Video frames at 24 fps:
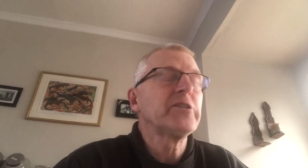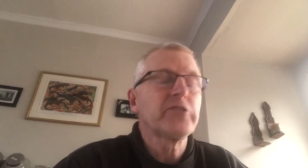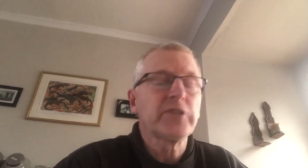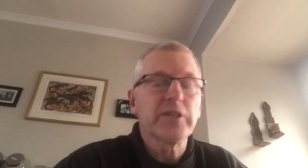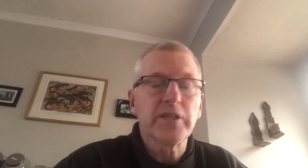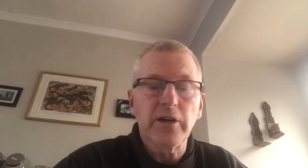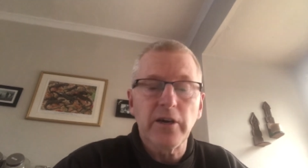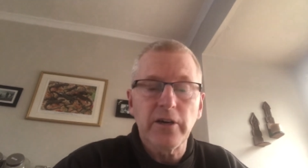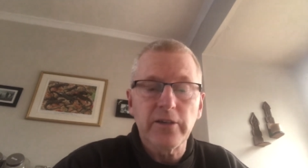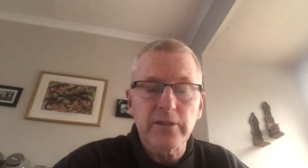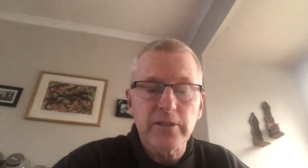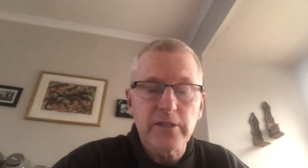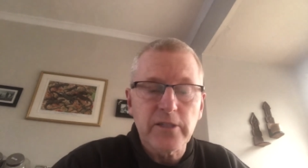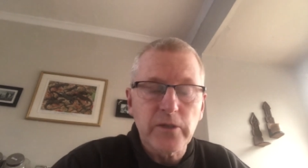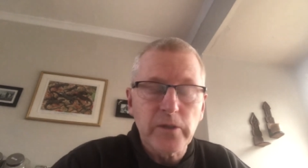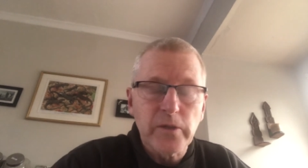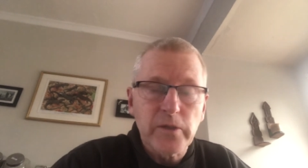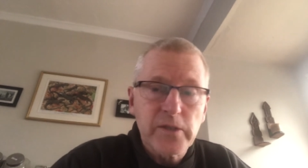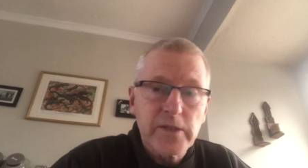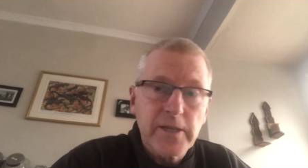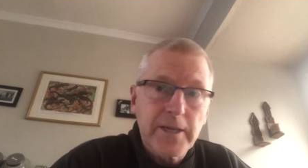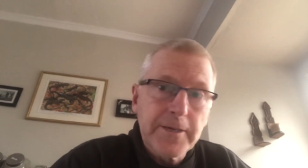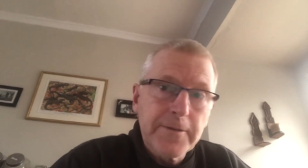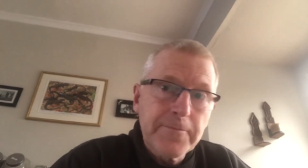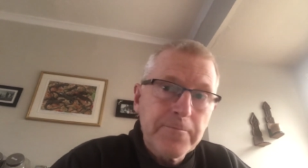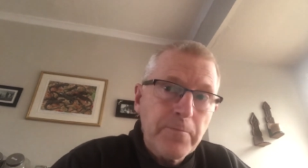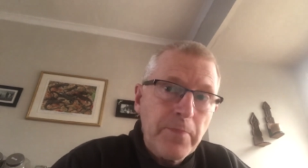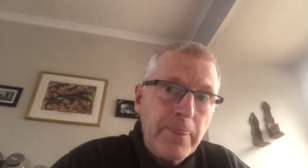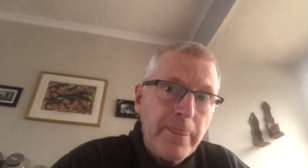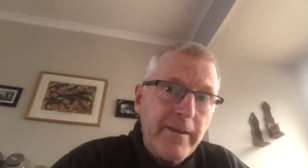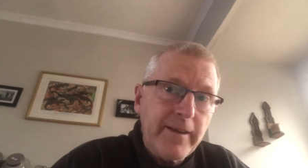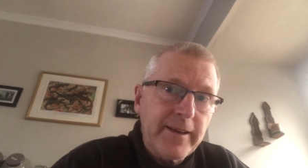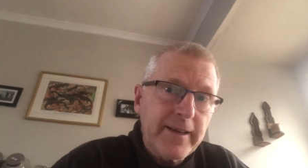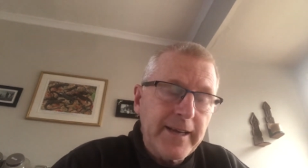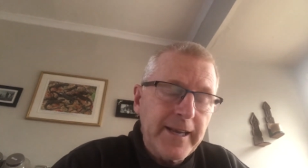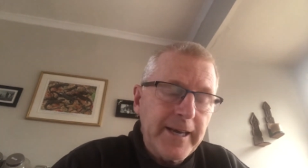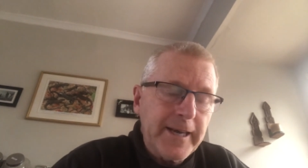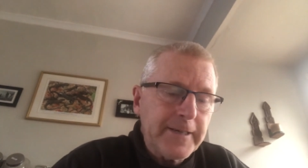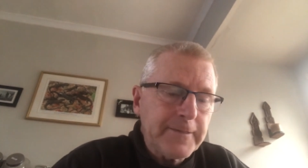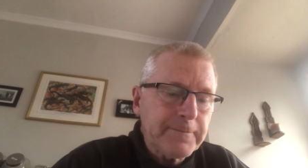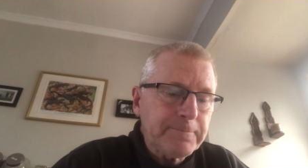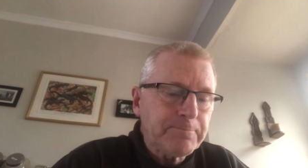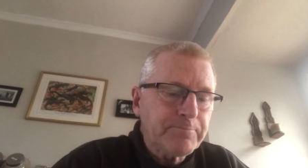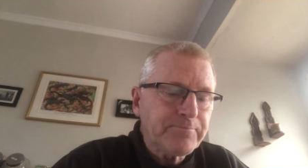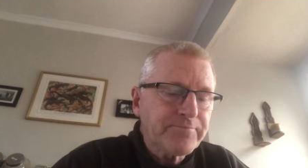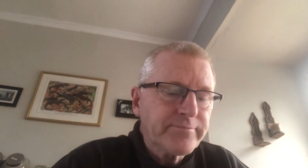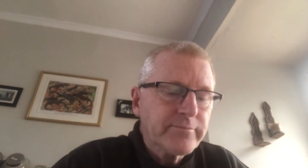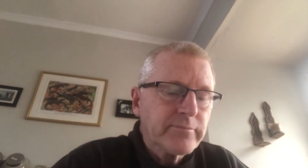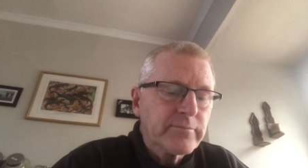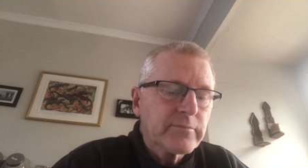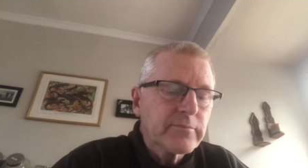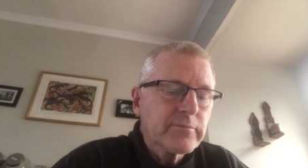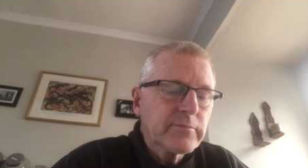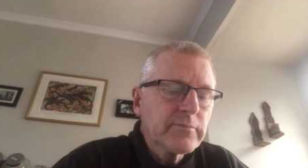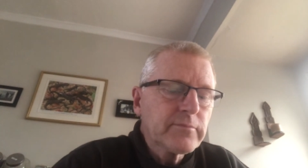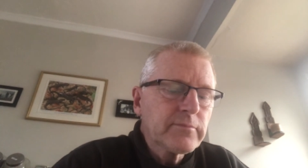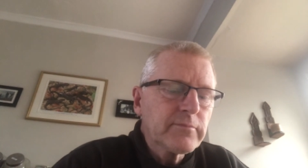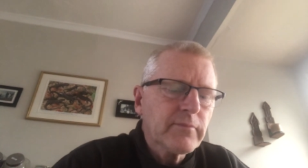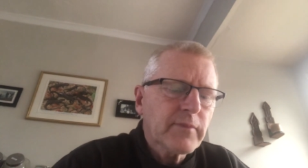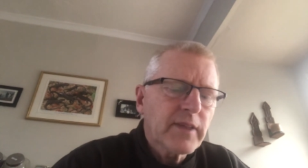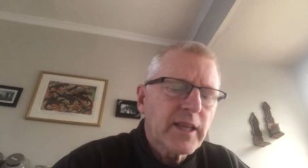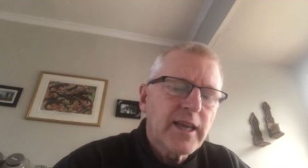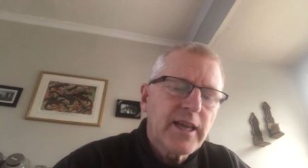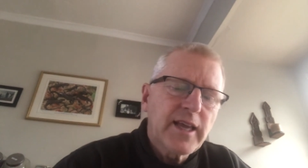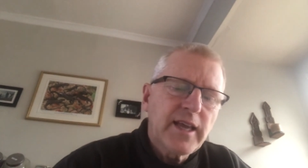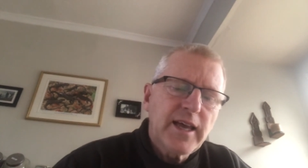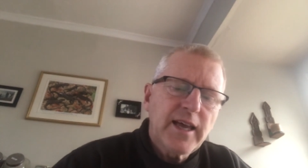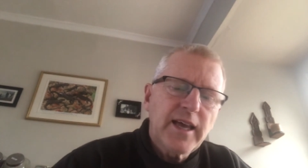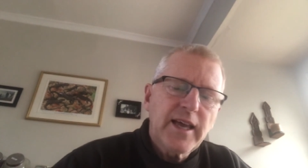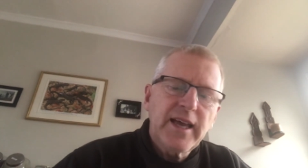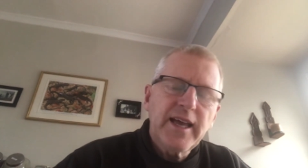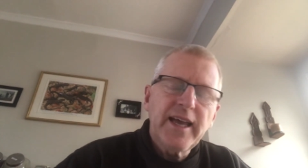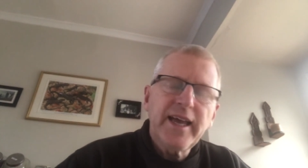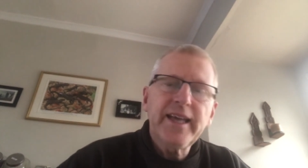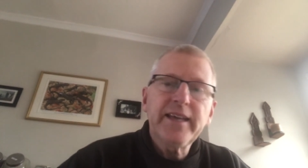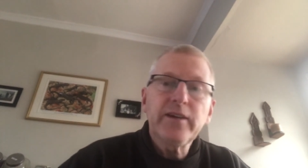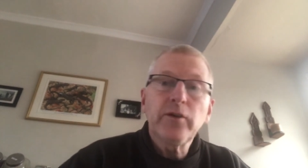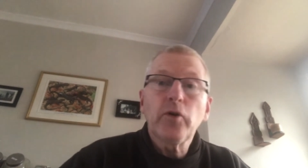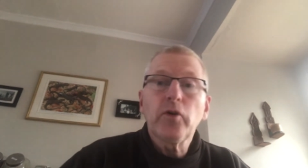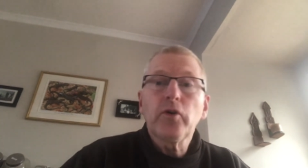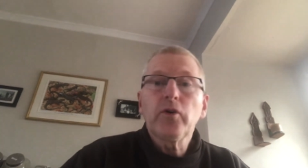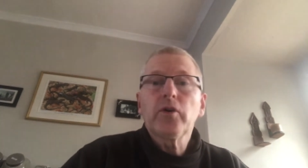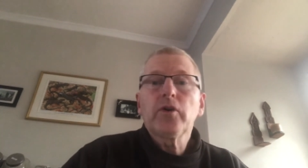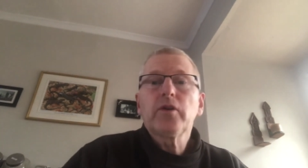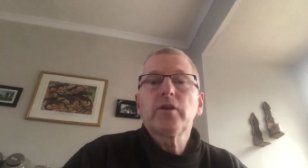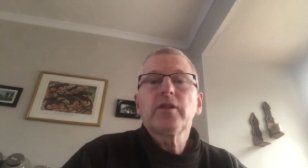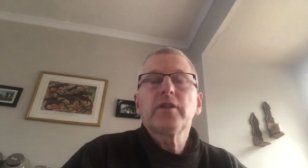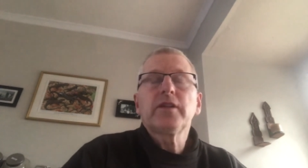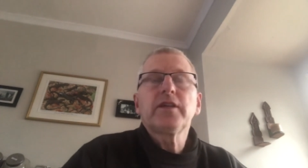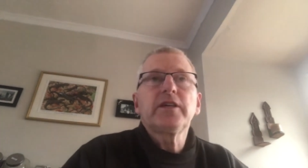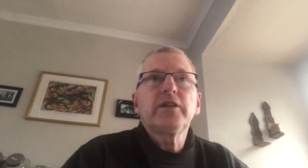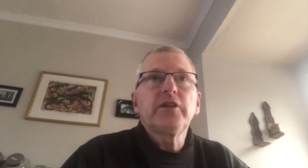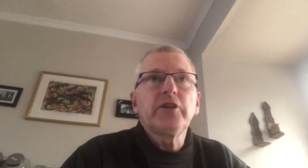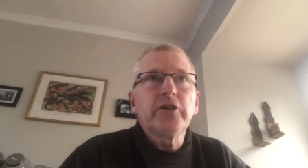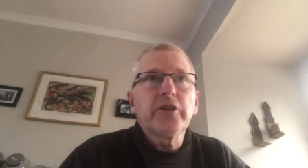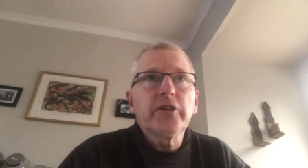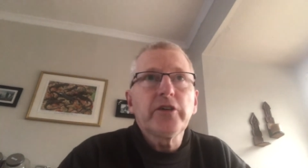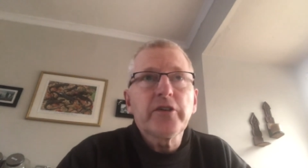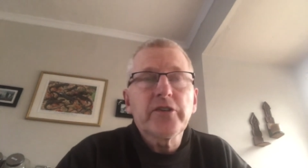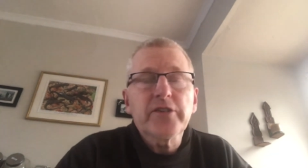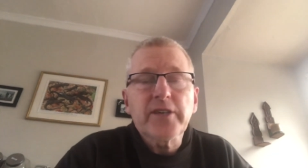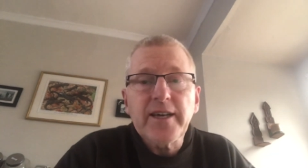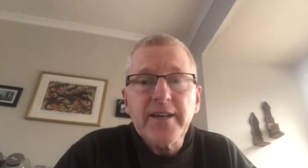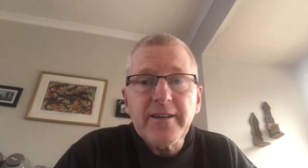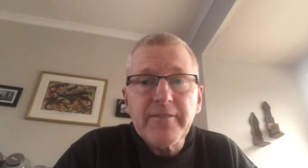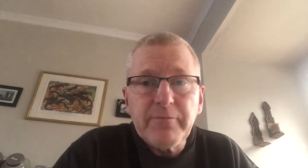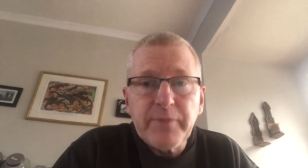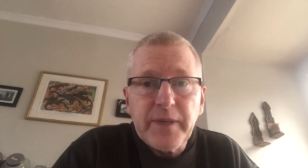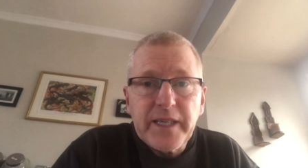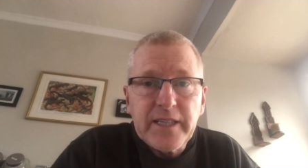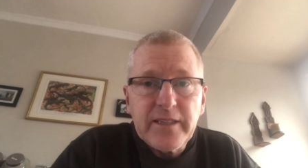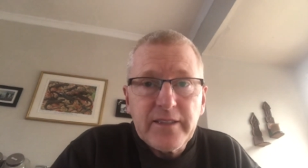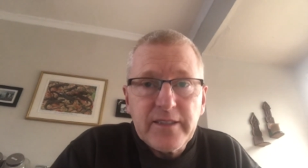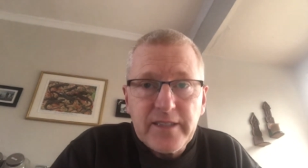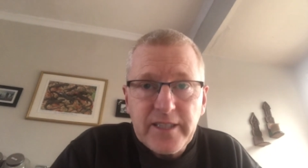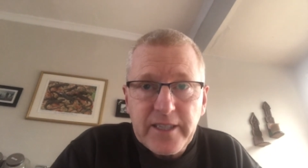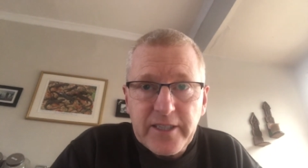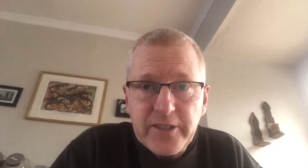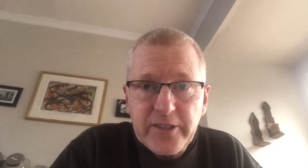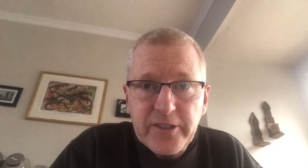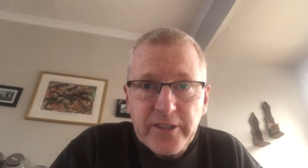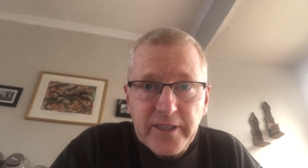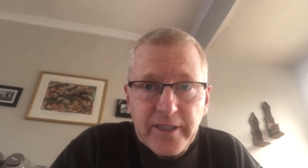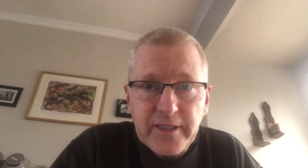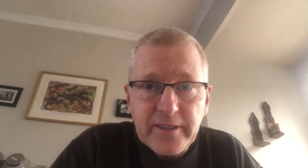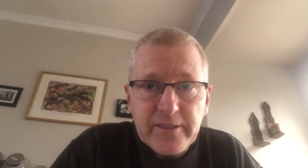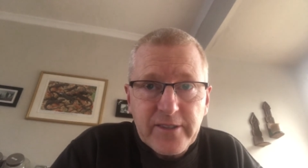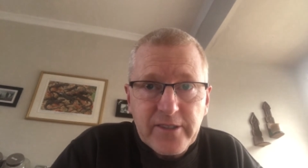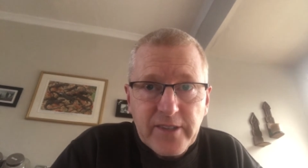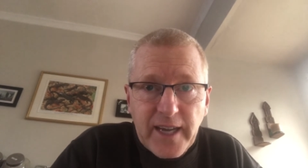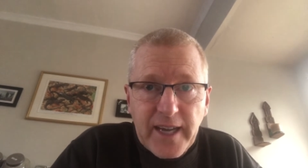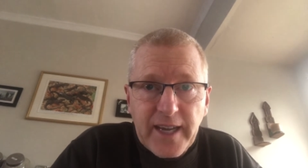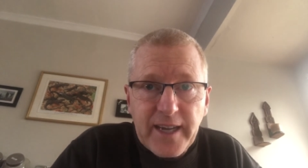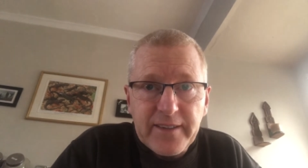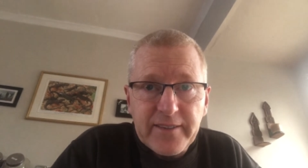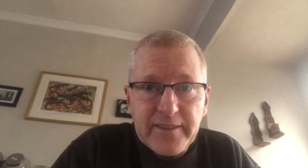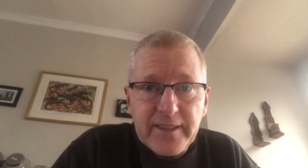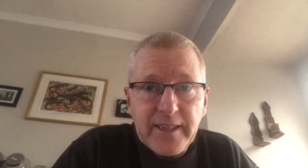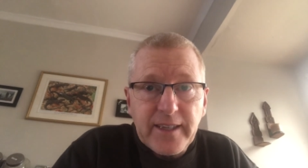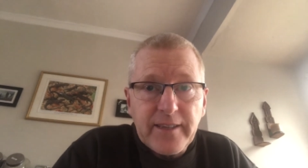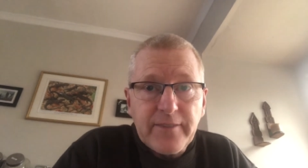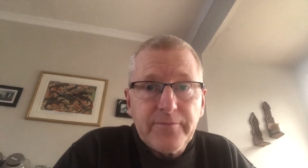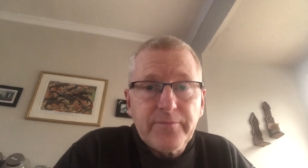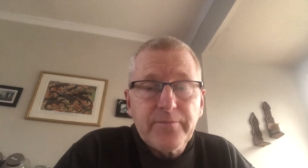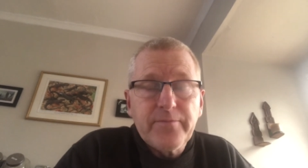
garden tools. Now, in all the years I've been teaching scything,